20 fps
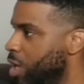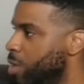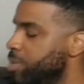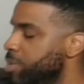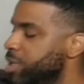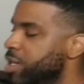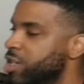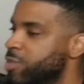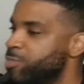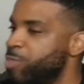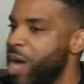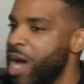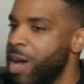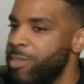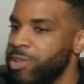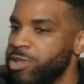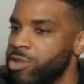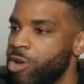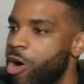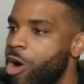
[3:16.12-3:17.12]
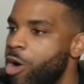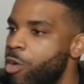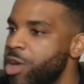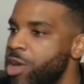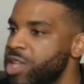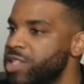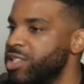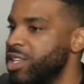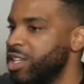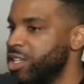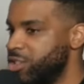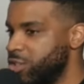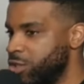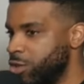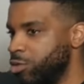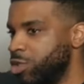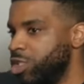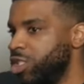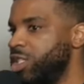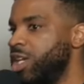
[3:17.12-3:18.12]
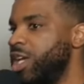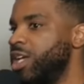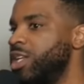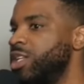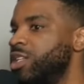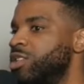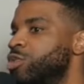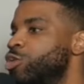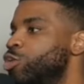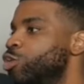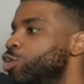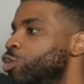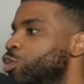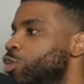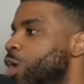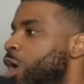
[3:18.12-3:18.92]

Because pop is always associated to,